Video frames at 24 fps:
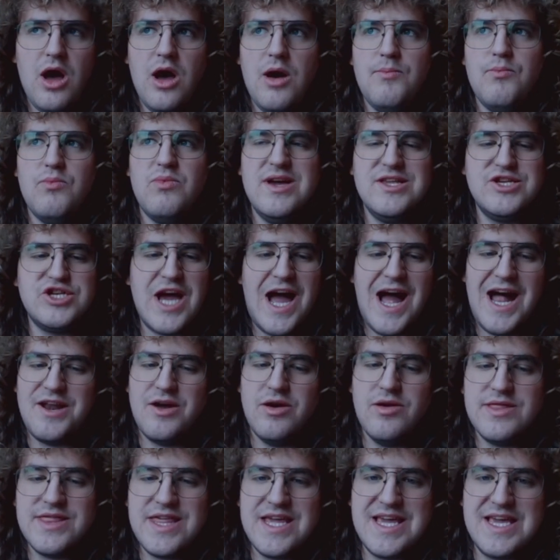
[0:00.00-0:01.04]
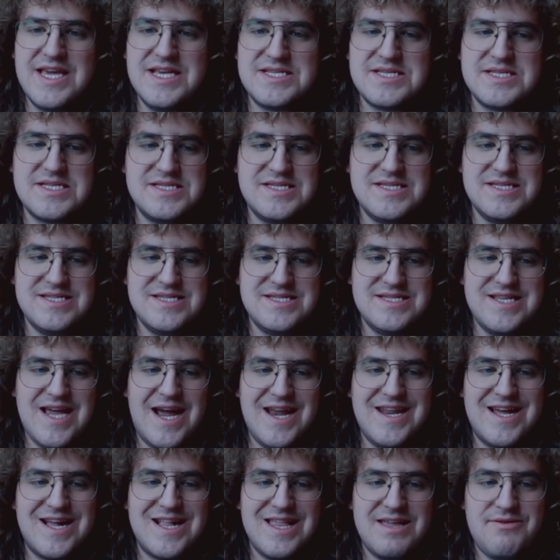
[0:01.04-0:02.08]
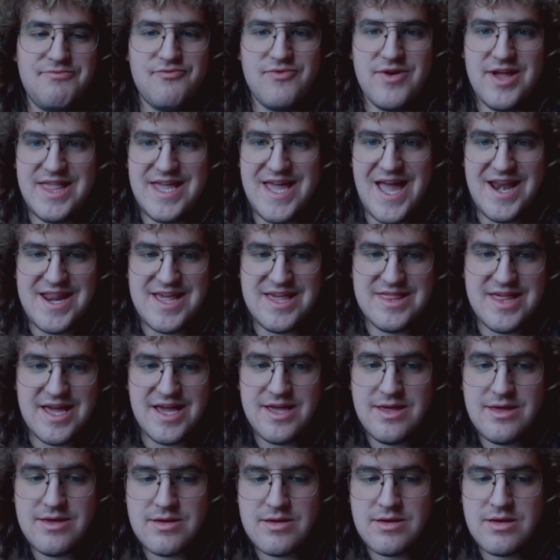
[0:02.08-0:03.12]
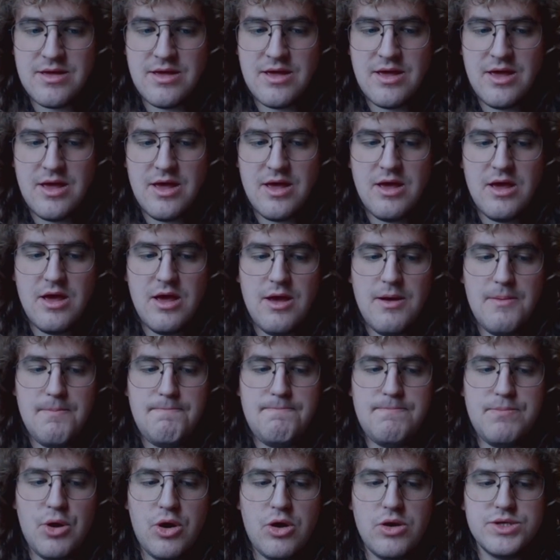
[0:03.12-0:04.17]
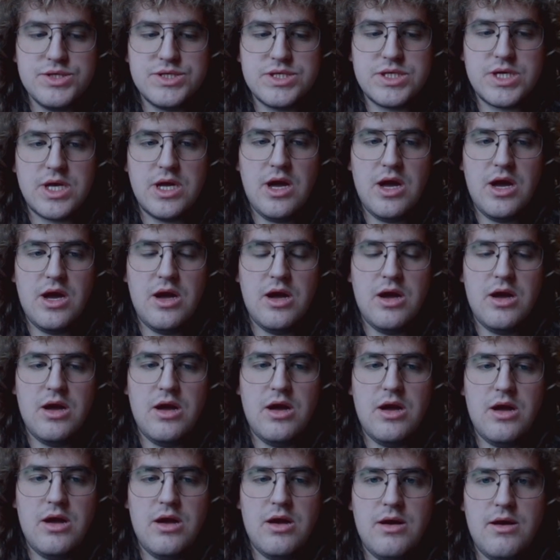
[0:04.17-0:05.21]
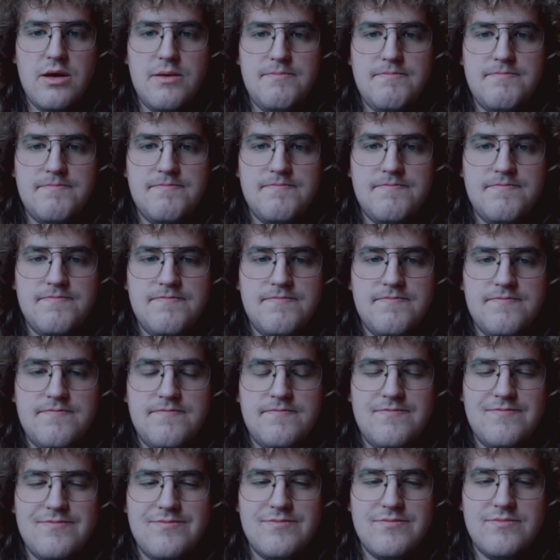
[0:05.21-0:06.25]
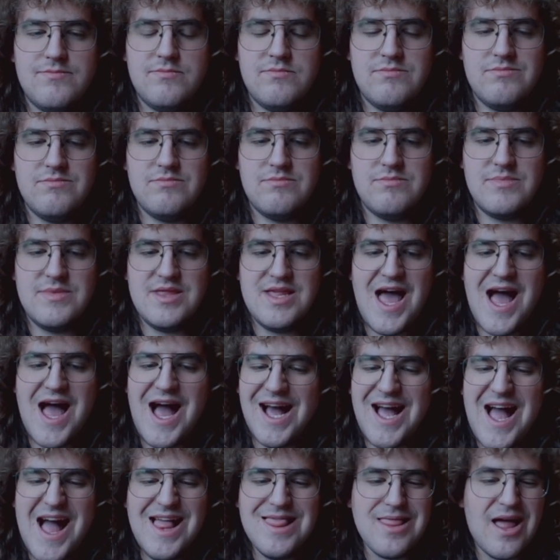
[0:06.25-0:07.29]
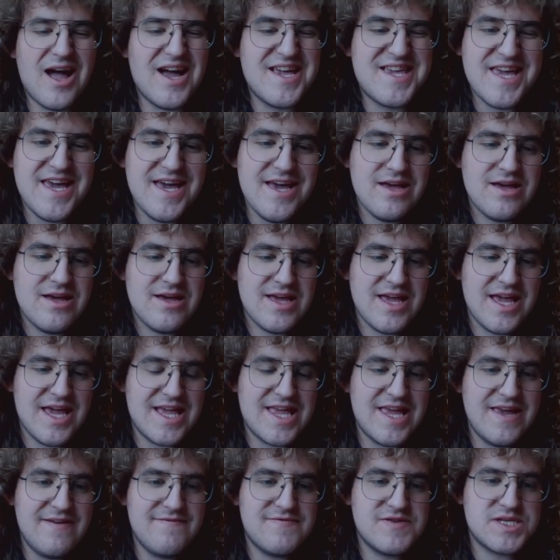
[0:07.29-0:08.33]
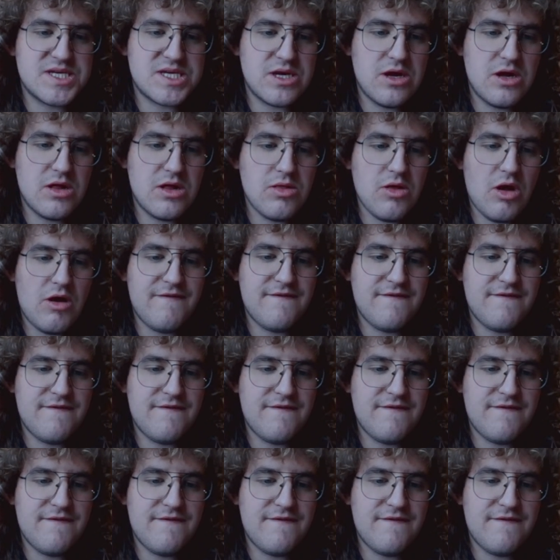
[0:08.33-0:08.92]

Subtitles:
which I don't think is technically really anything. But I like it. It gives a lot of